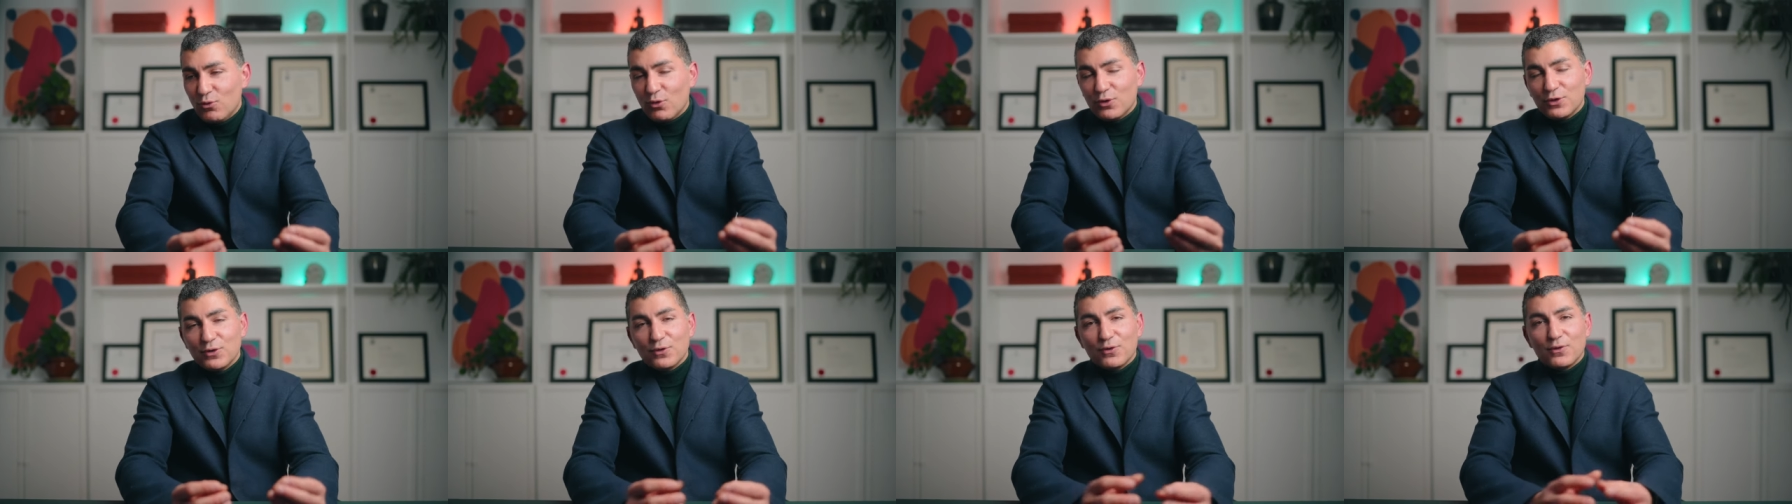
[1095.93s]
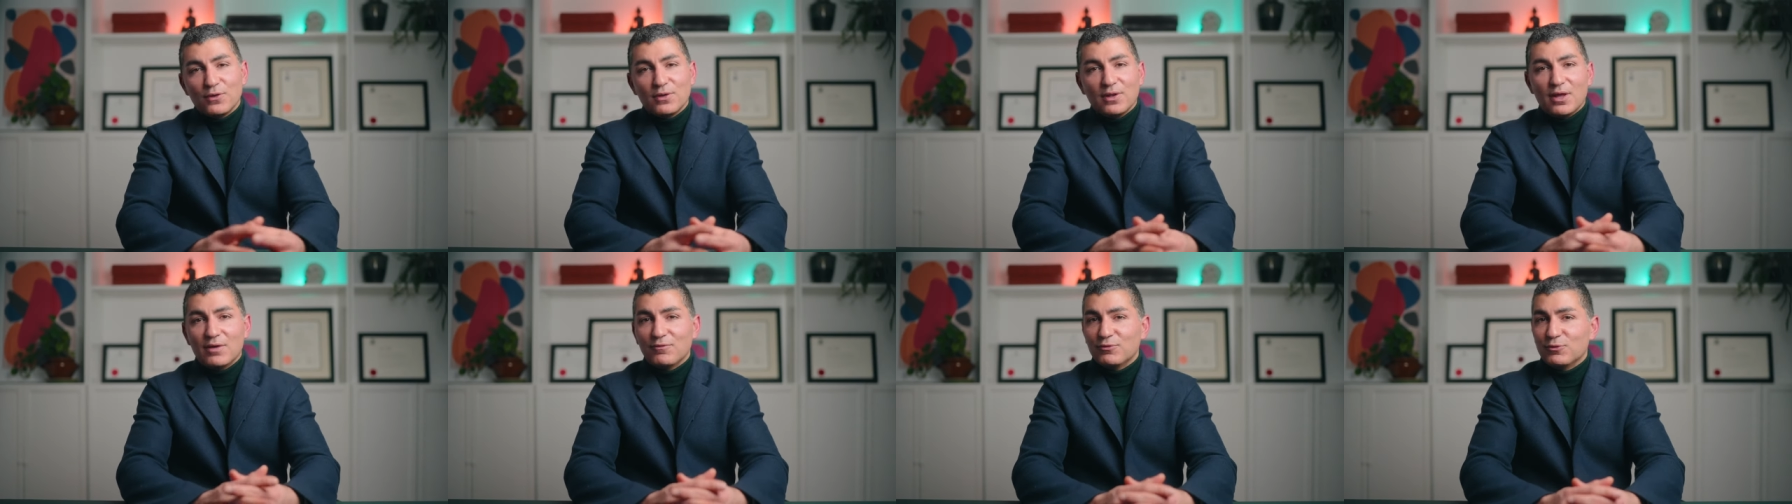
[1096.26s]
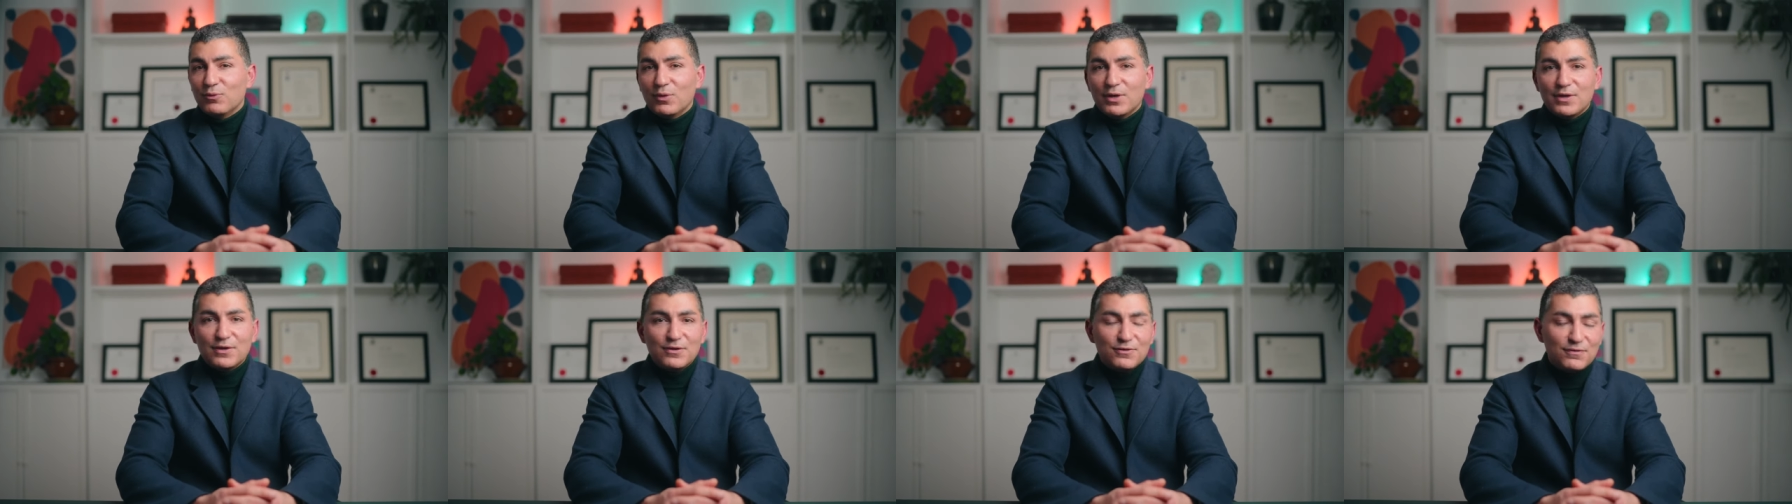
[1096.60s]
or your loved
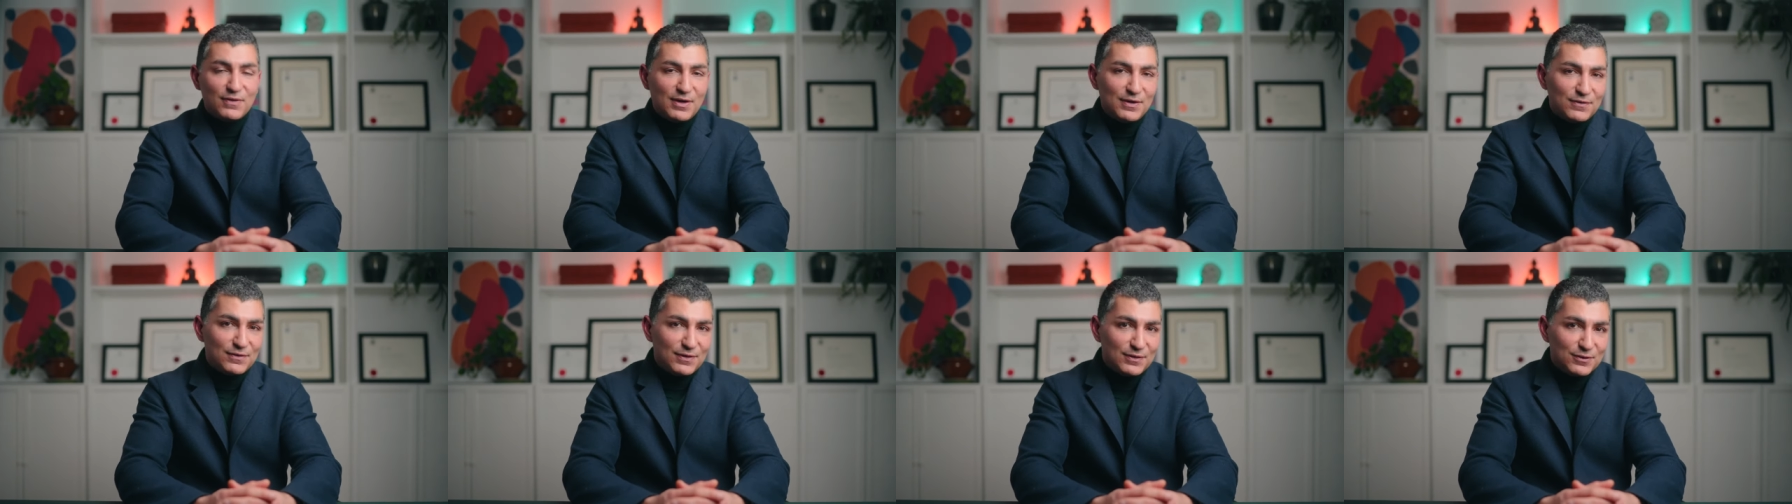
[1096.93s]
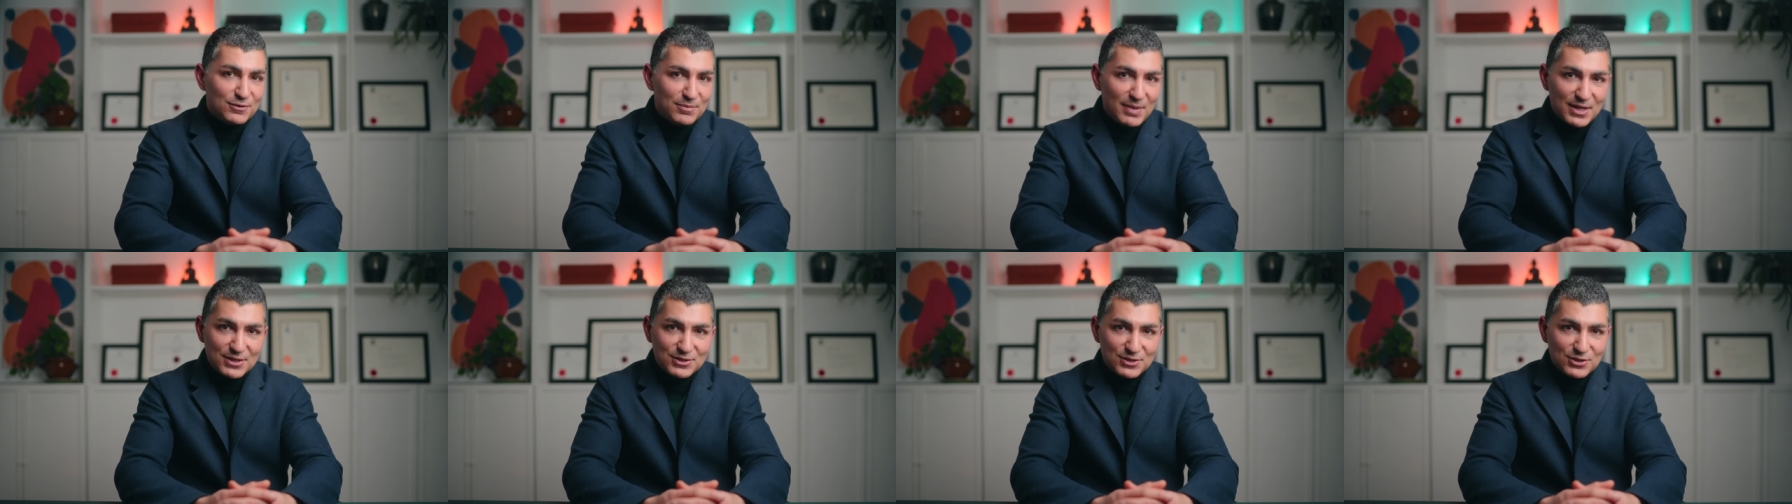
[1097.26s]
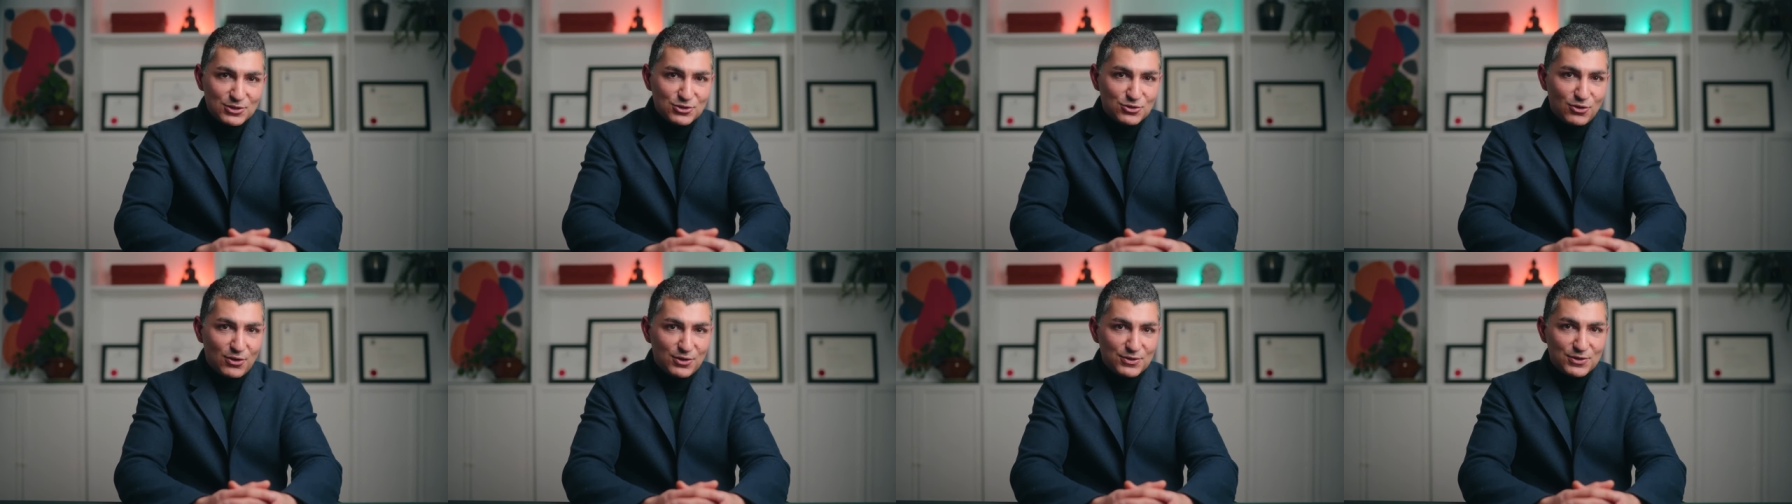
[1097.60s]
one is facing
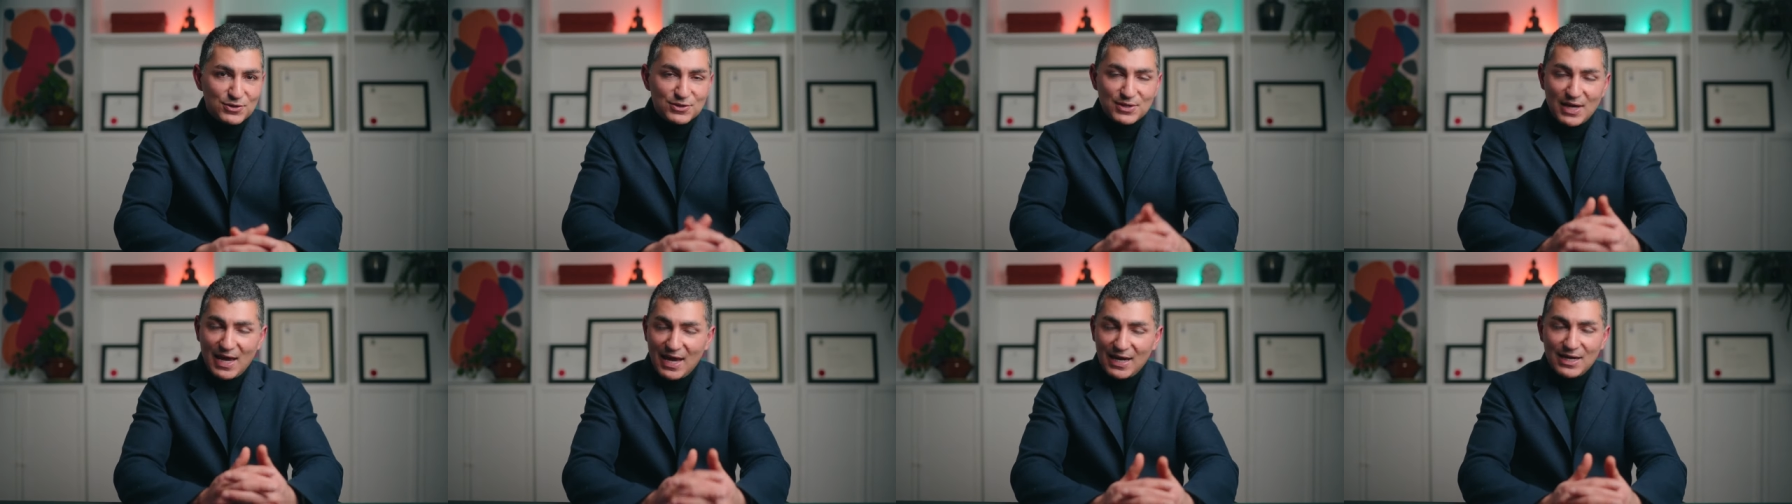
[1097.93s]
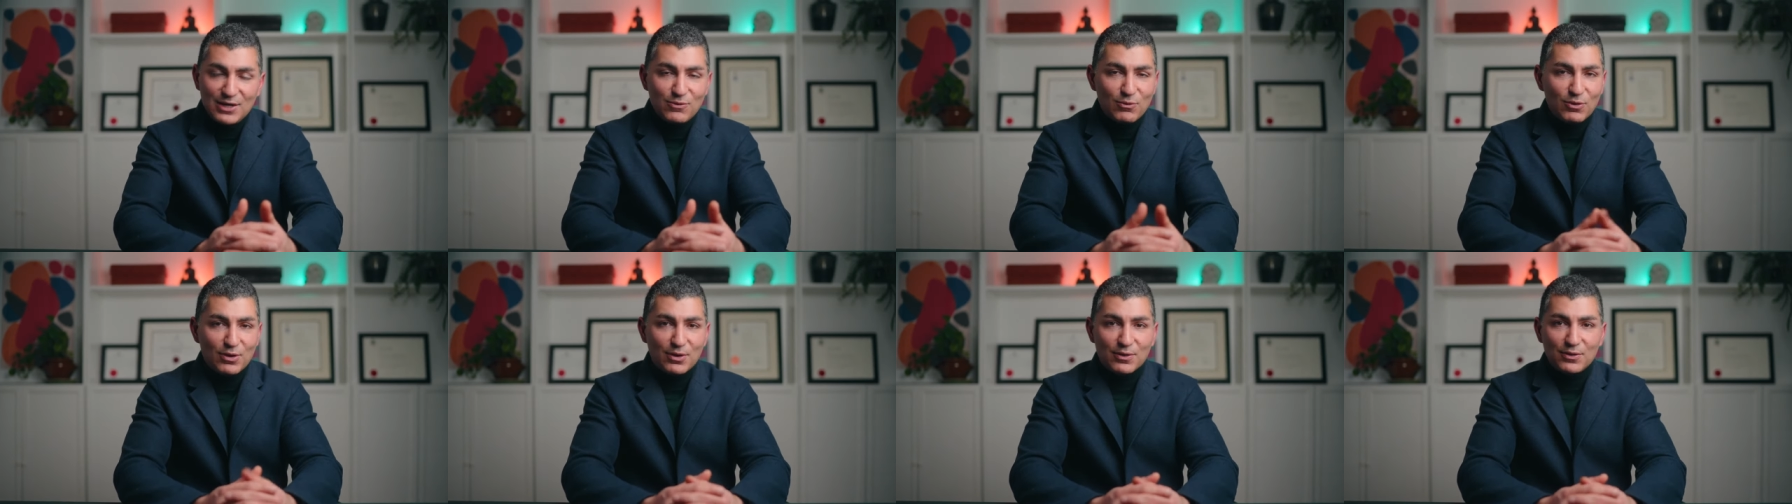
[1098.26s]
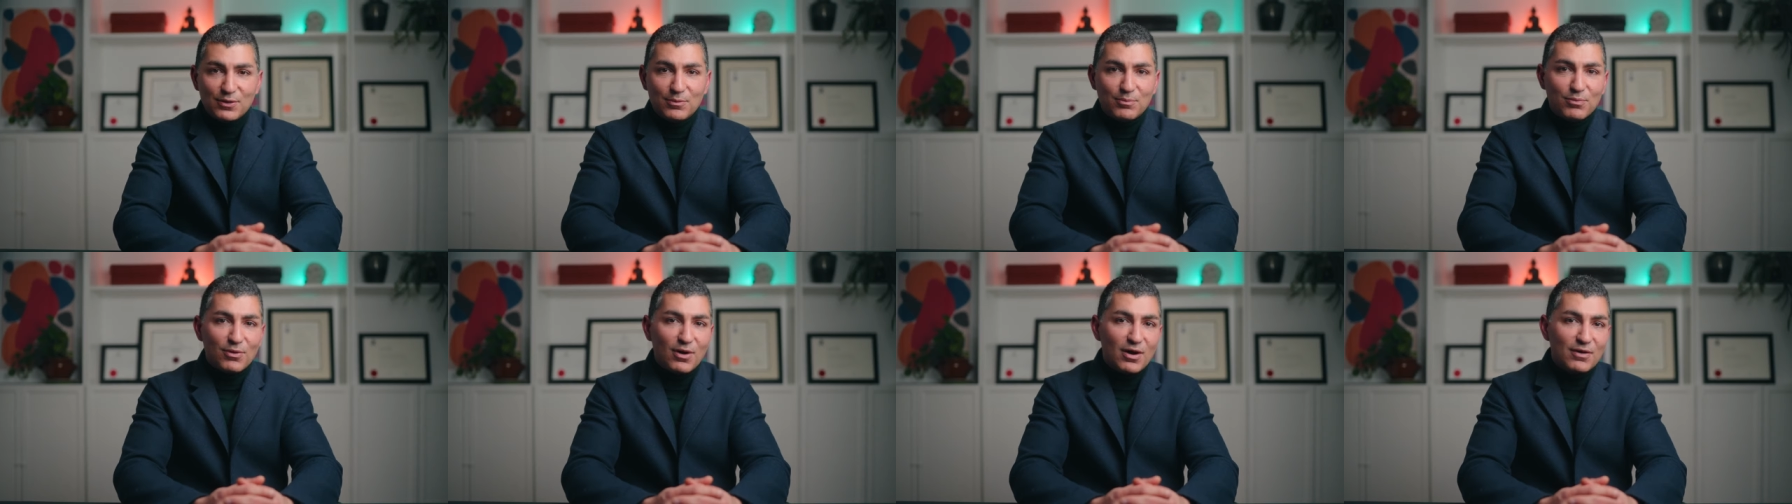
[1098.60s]
domestic charges anywhere
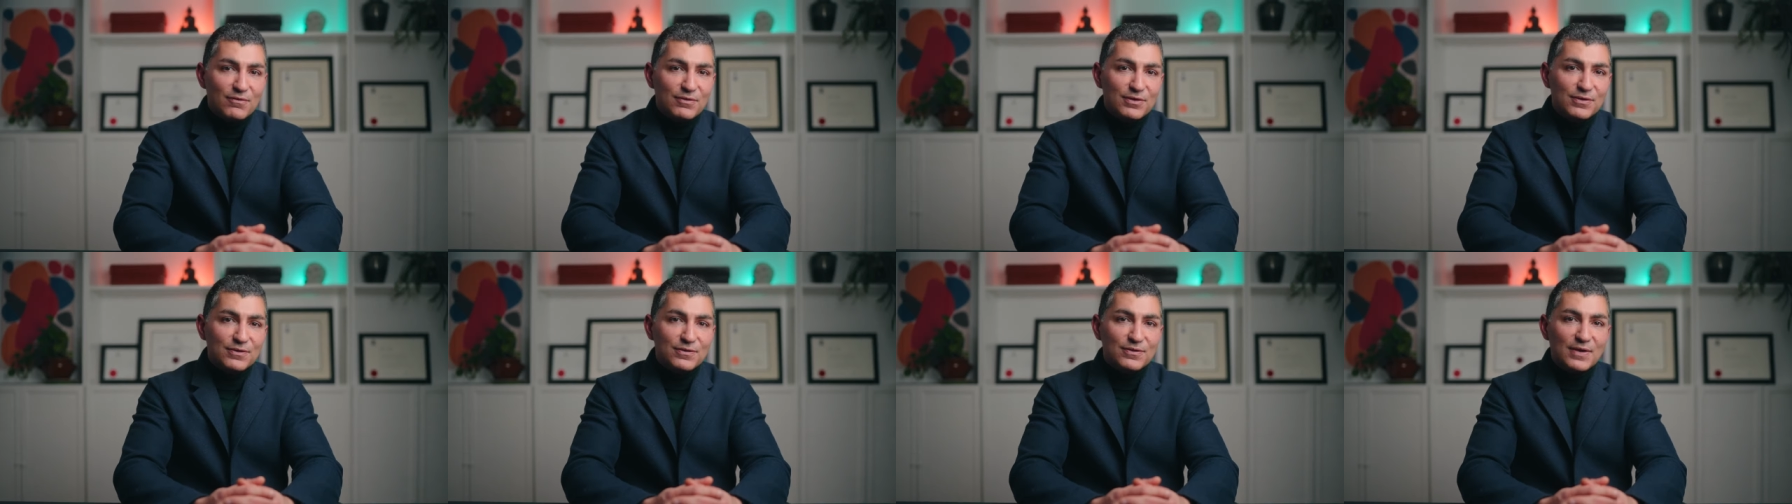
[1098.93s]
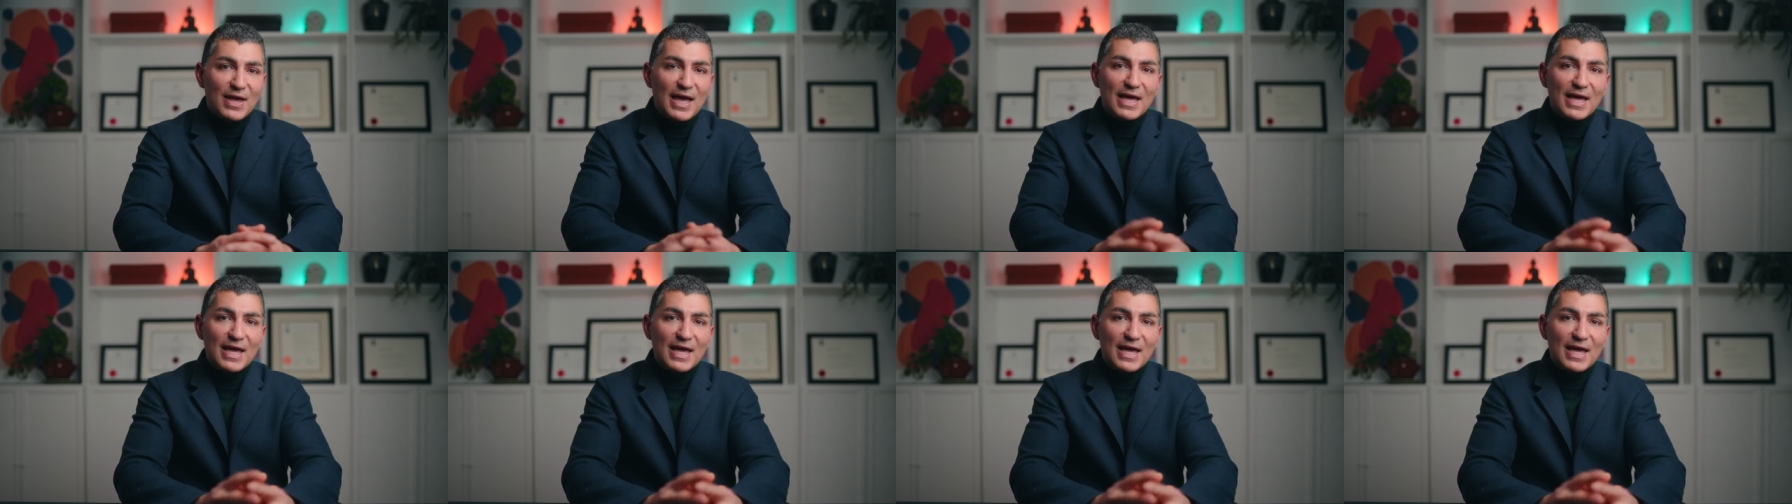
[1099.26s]
in the province.